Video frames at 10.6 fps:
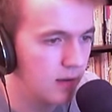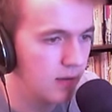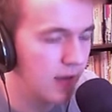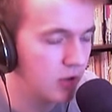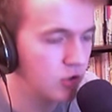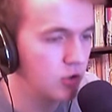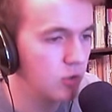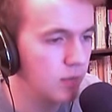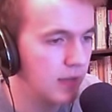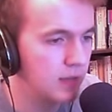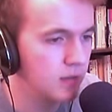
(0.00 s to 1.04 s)
That should
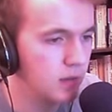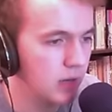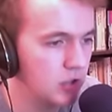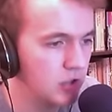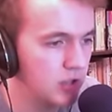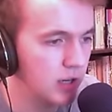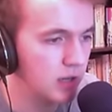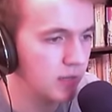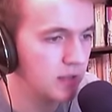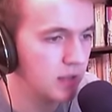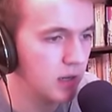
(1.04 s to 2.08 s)
open that. Uh, let's just check if
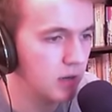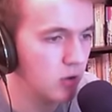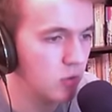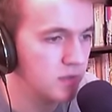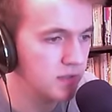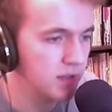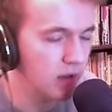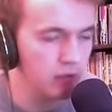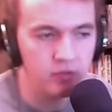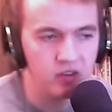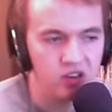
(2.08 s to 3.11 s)
that side opens
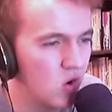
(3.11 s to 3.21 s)
enough.